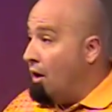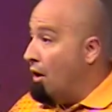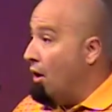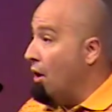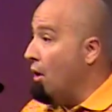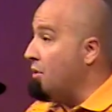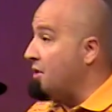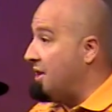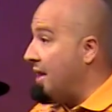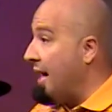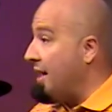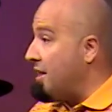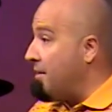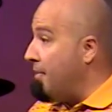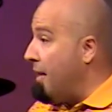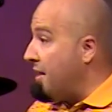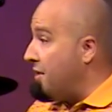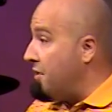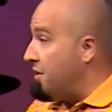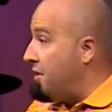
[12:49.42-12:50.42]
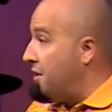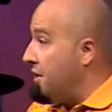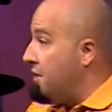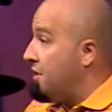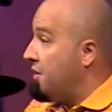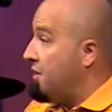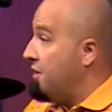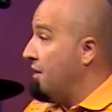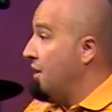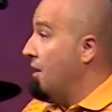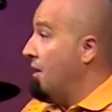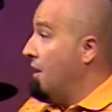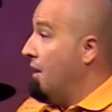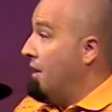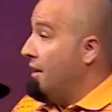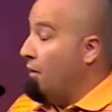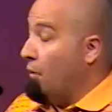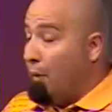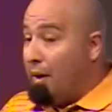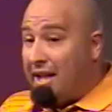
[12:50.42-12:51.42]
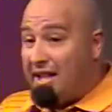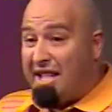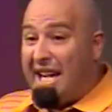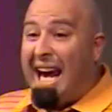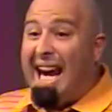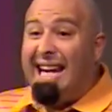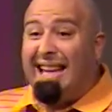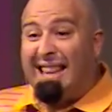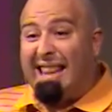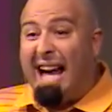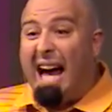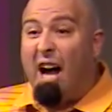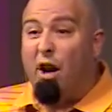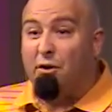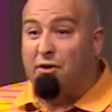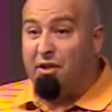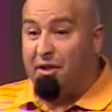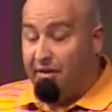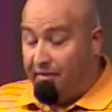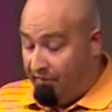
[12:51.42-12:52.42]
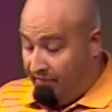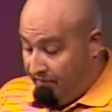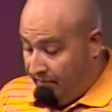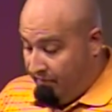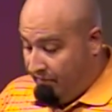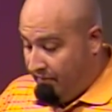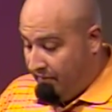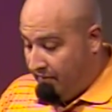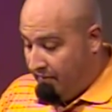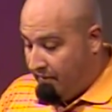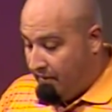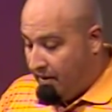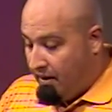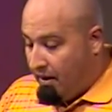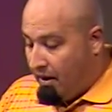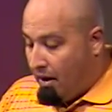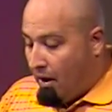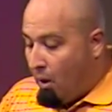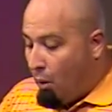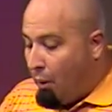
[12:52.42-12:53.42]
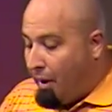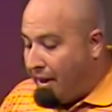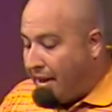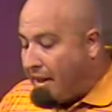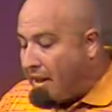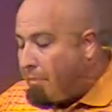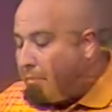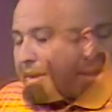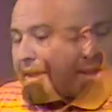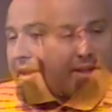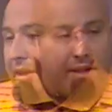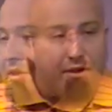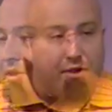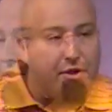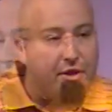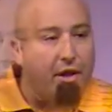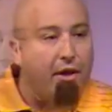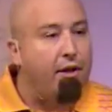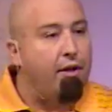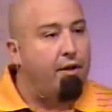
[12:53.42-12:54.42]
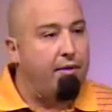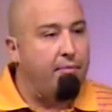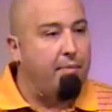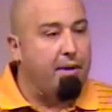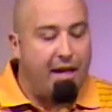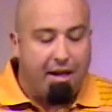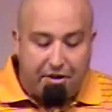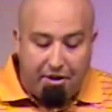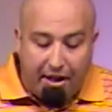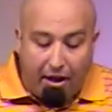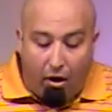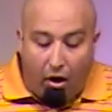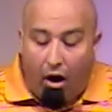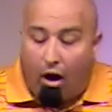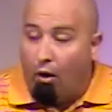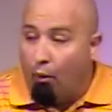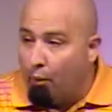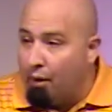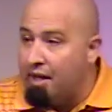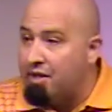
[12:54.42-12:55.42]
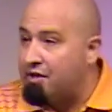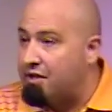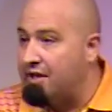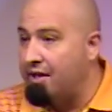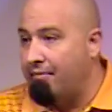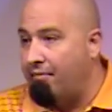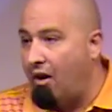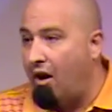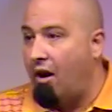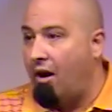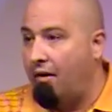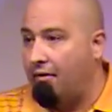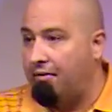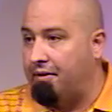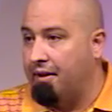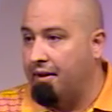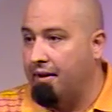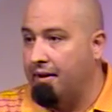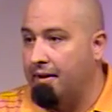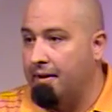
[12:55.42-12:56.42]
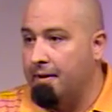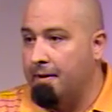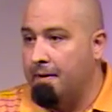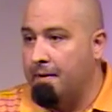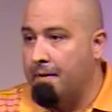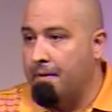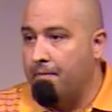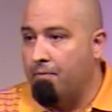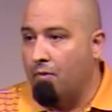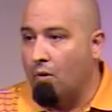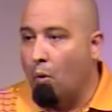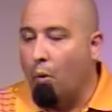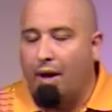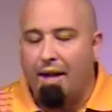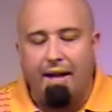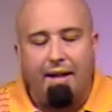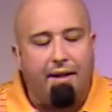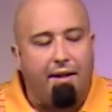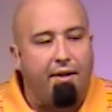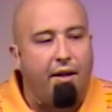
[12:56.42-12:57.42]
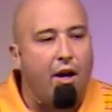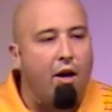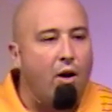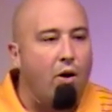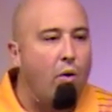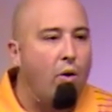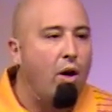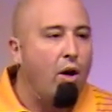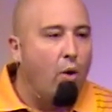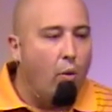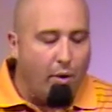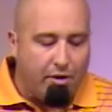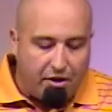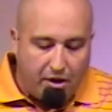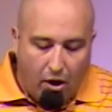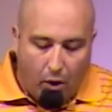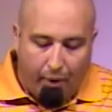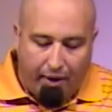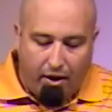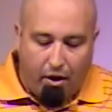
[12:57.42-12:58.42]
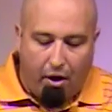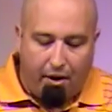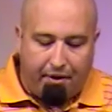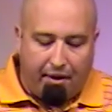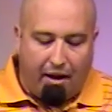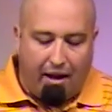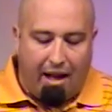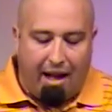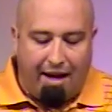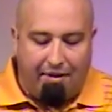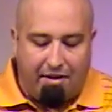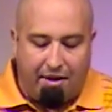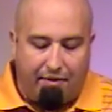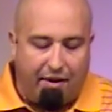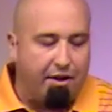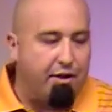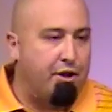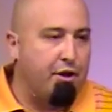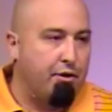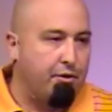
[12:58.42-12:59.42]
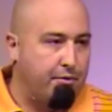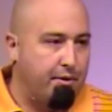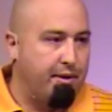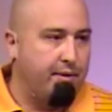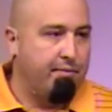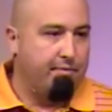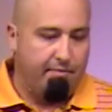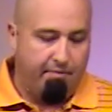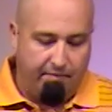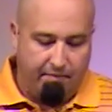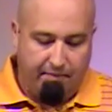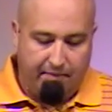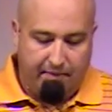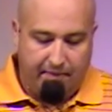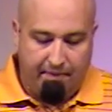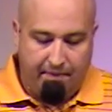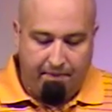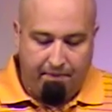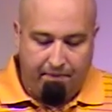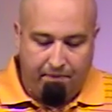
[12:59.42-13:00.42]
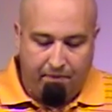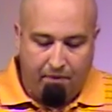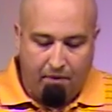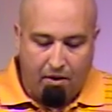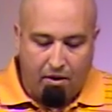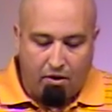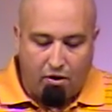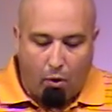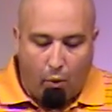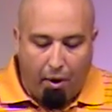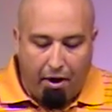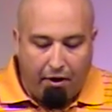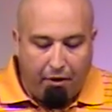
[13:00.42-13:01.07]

whose text messages reached 8,000. We need to be concerned because there are risks involved. We need to know what's going on in the lives of our children. So, what are